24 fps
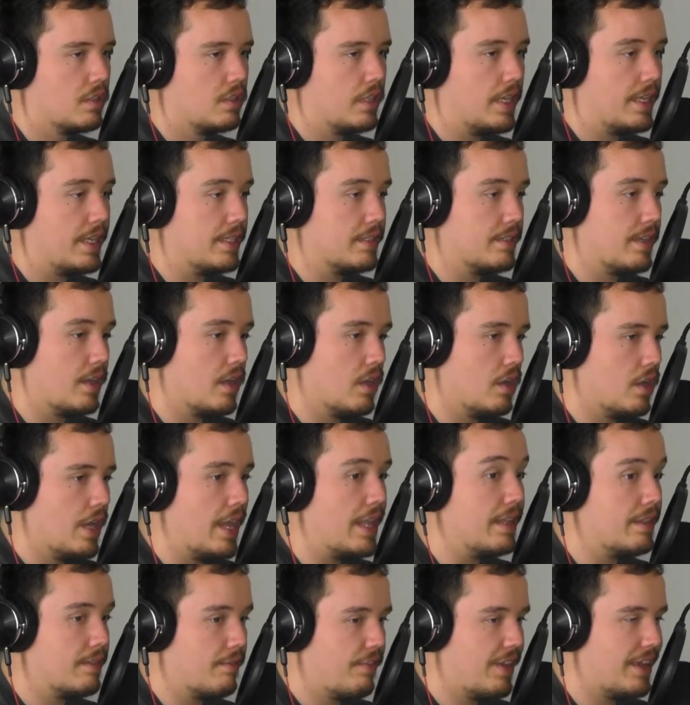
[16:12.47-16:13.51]
Yeah. Like he's like,
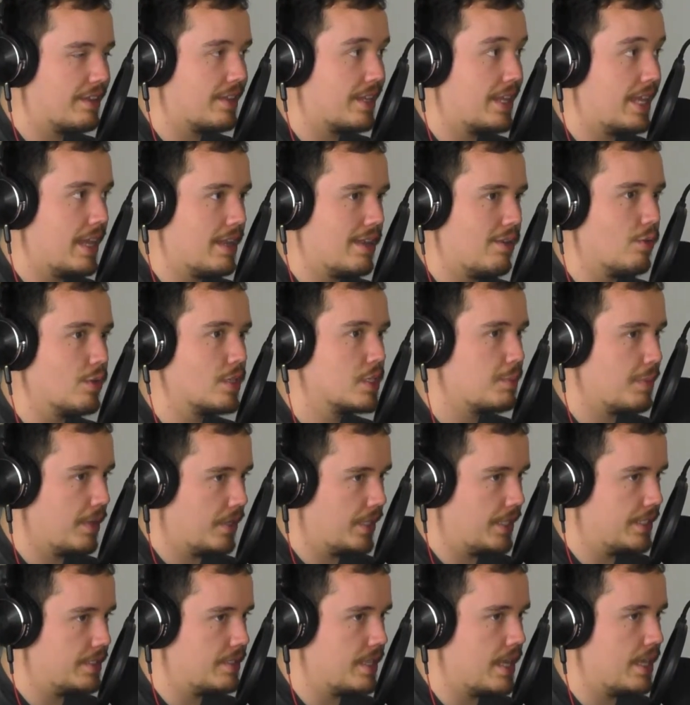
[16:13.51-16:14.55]
and the fact that he had to
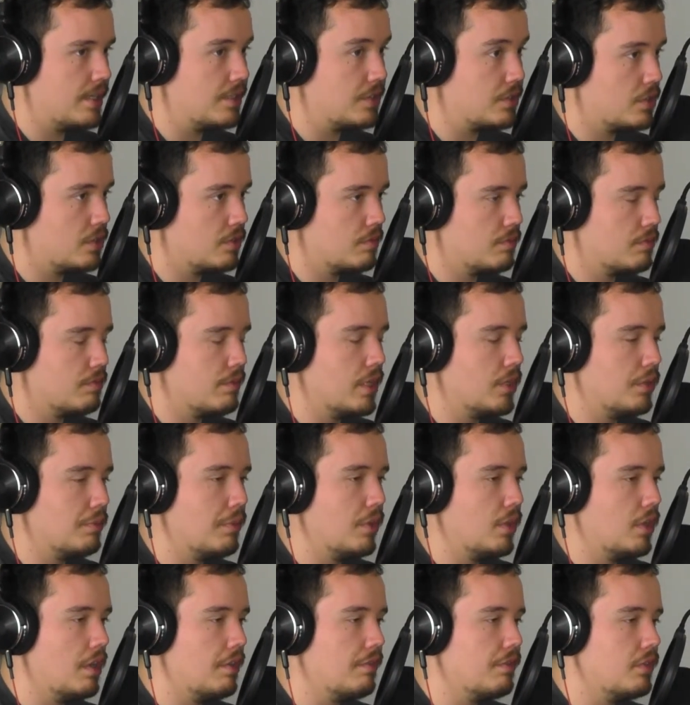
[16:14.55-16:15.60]
experience that is
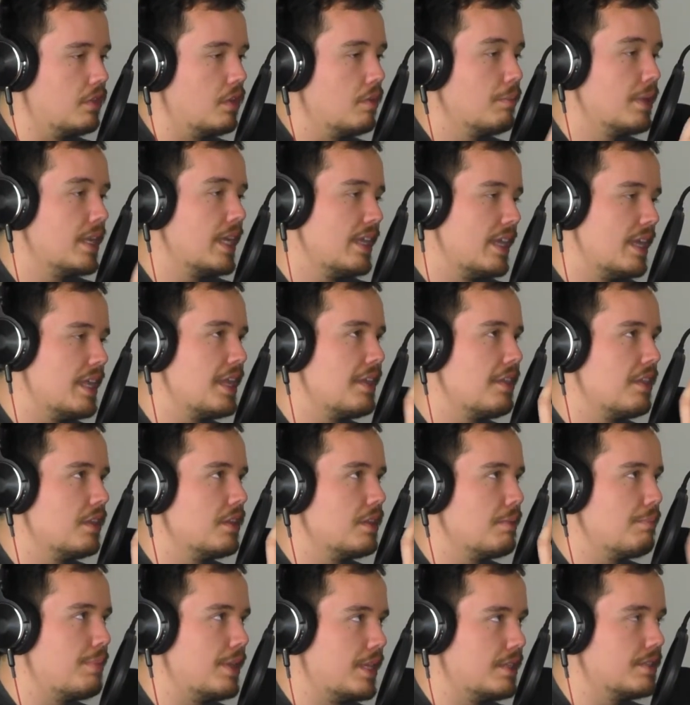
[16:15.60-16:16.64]
more hurtful. But again, I think
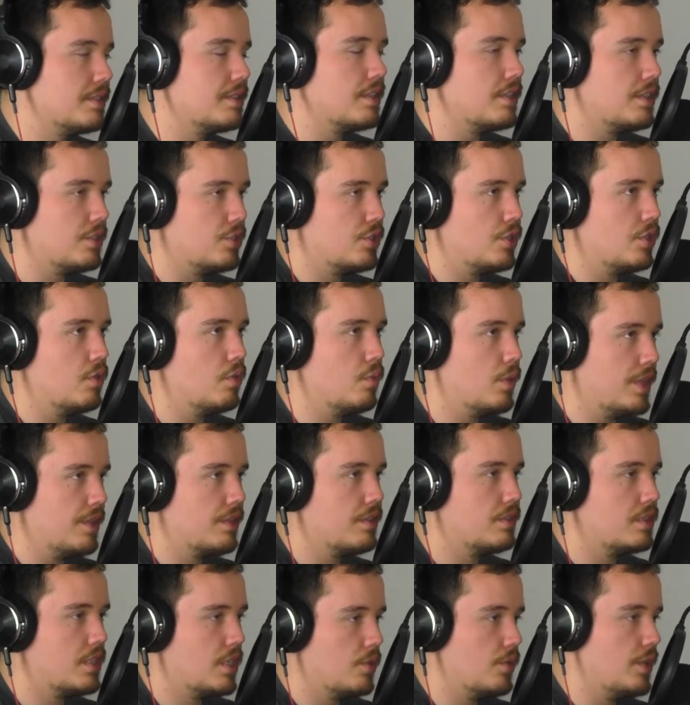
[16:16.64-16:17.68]
the biggest issue
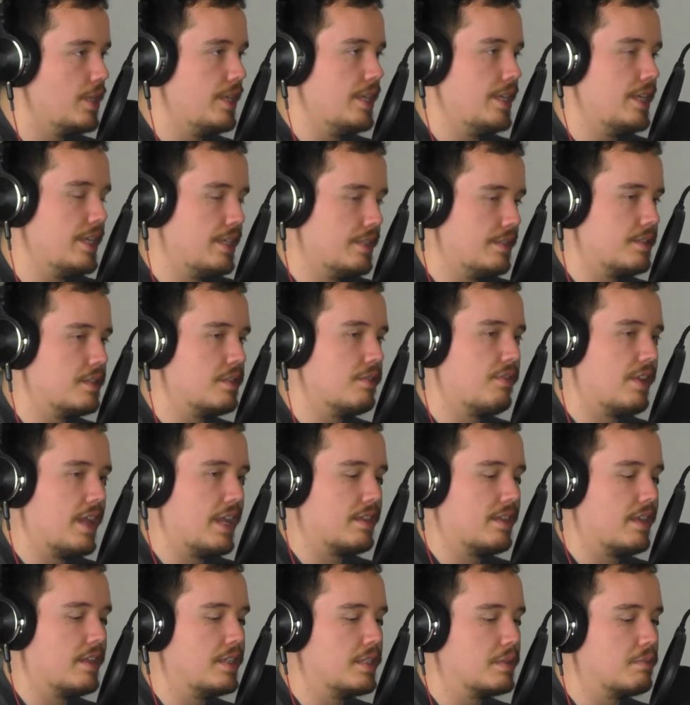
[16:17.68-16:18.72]
with Tony is the
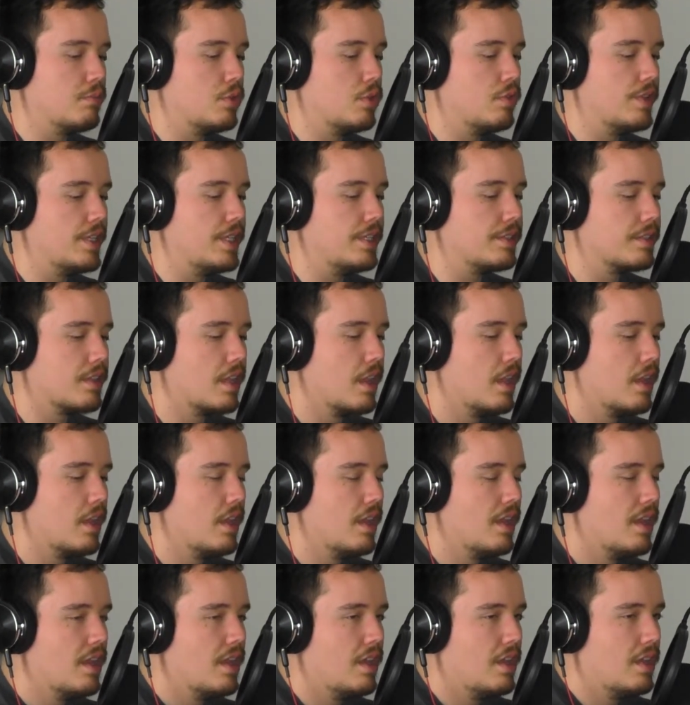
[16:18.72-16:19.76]
fact that his movies
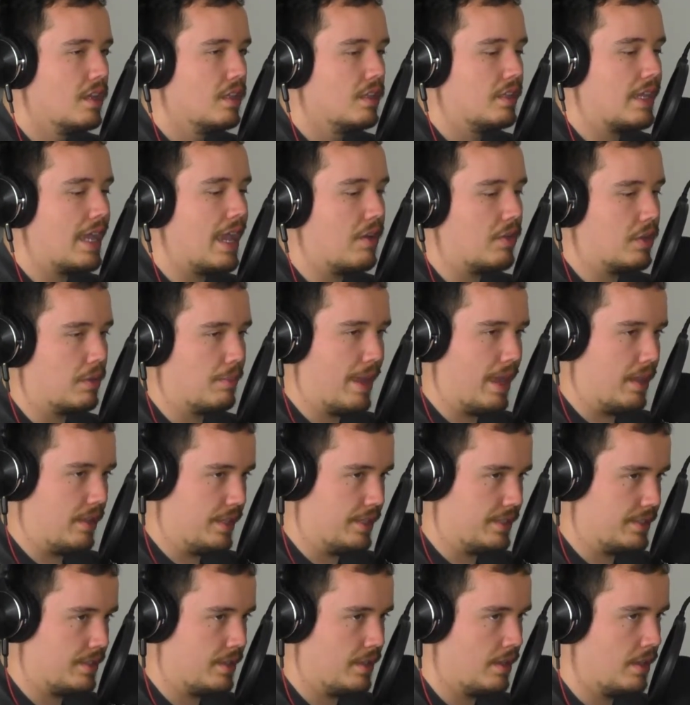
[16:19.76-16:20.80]

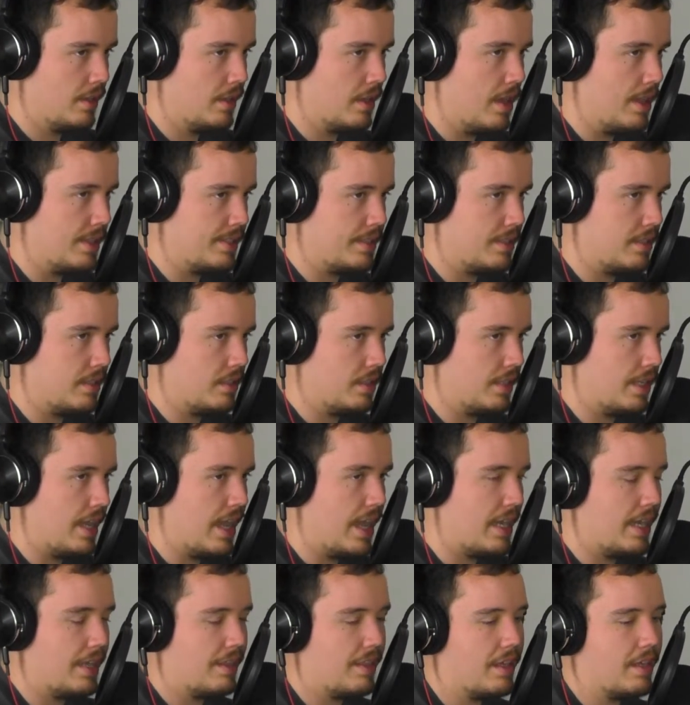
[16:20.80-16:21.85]
counterbalance constantly,
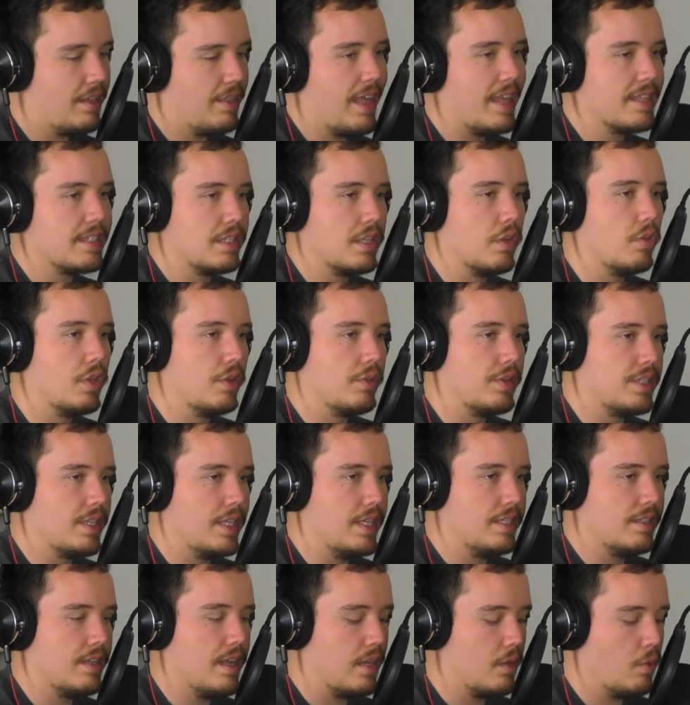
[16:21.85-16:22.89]
and I think that's the only reason
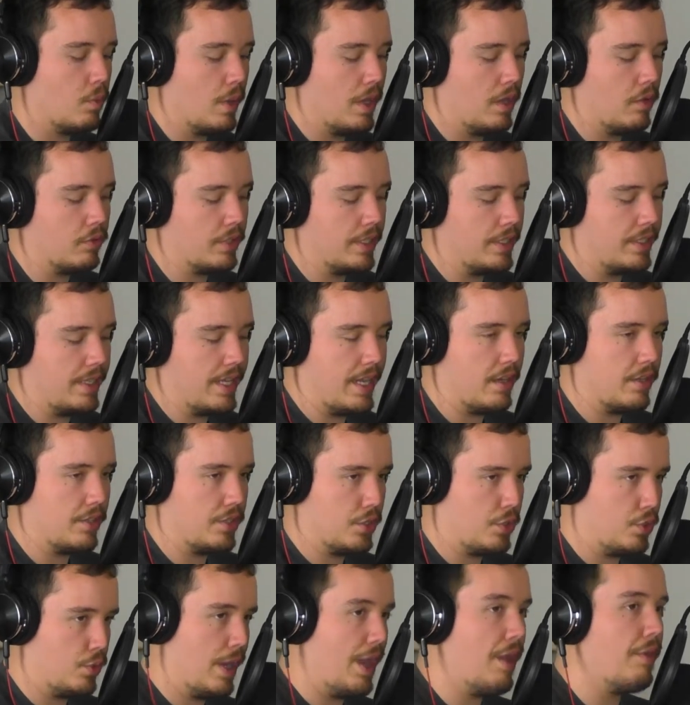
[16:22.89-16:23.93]
he's not a well-written
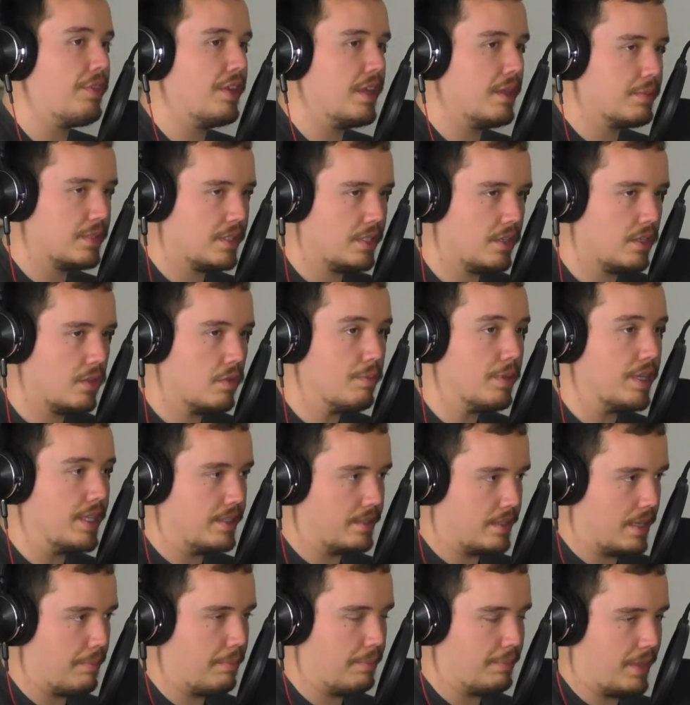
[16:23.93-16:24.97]
character throughout the MCU, but
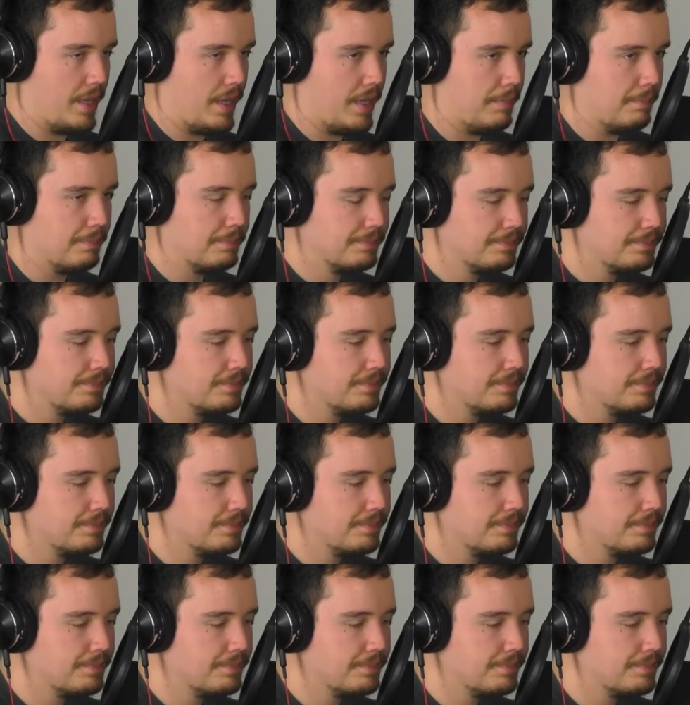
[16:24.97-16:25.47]
he's up there.